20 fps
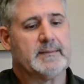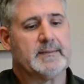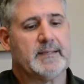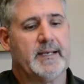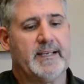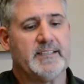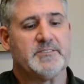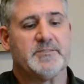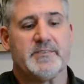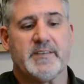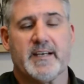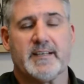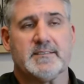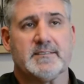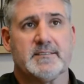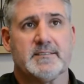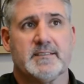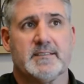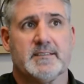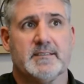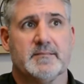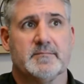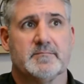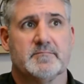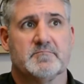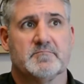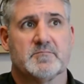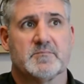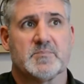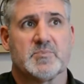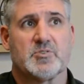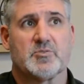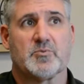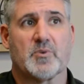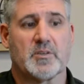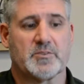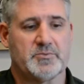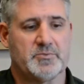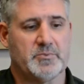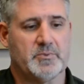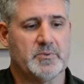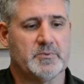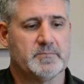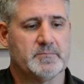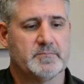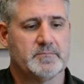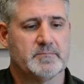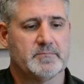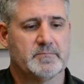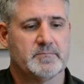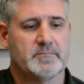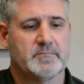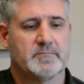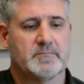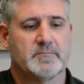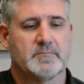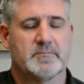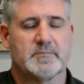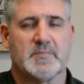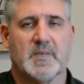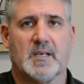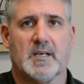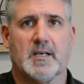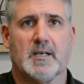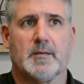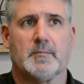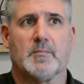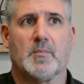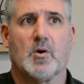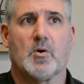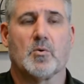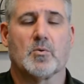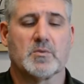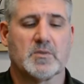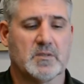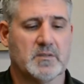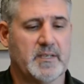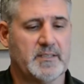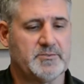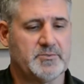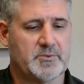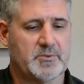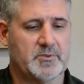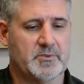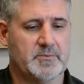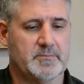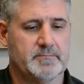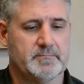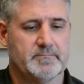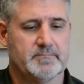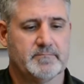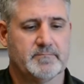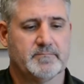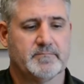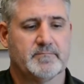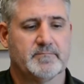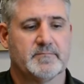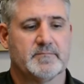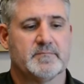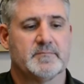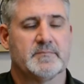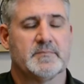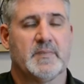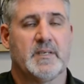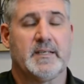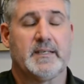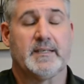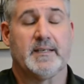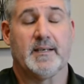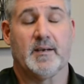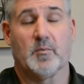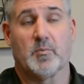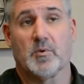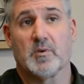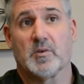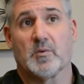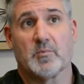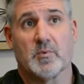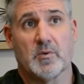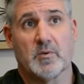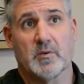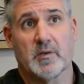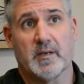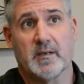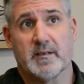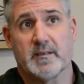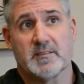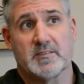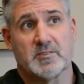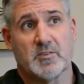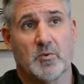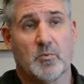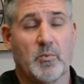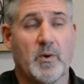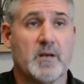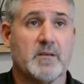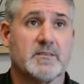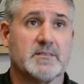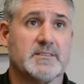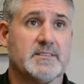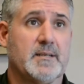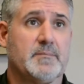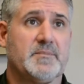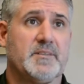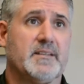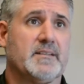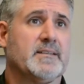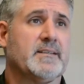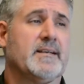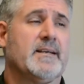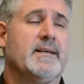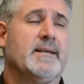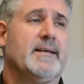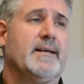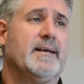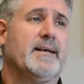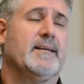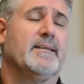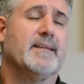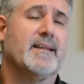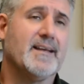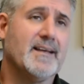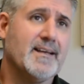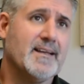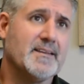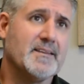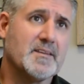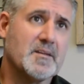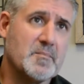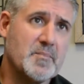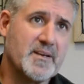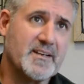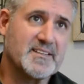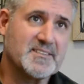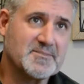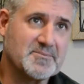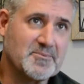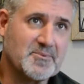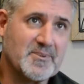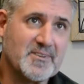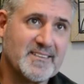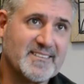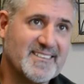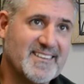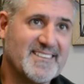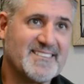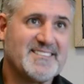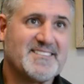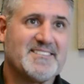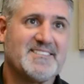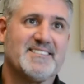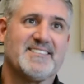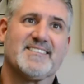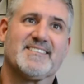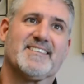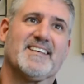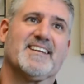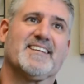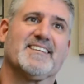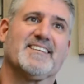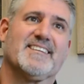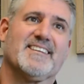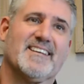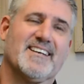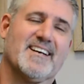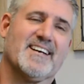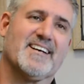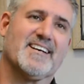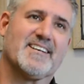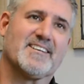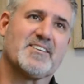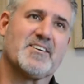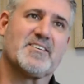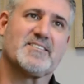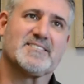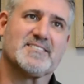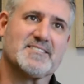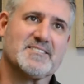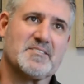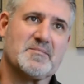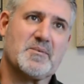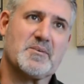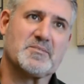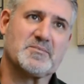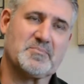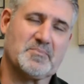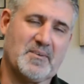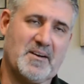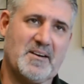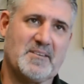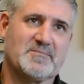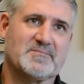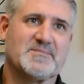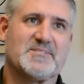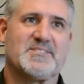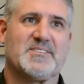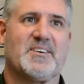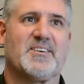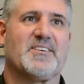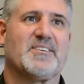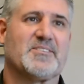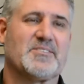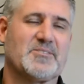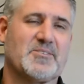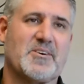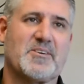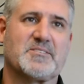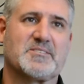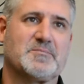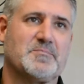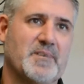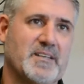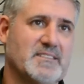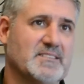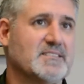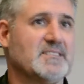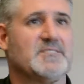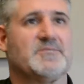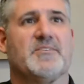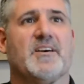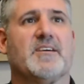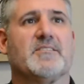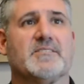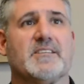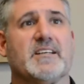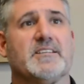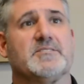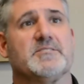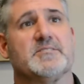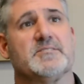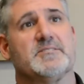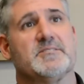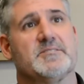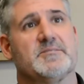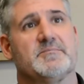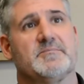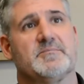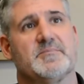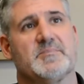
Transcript: H V A C, structural, um, old electrical. Now, we're in a rural area, so well and septic. And then the biggest one that, that uh, causes the most problems are crawl spaces, foundations.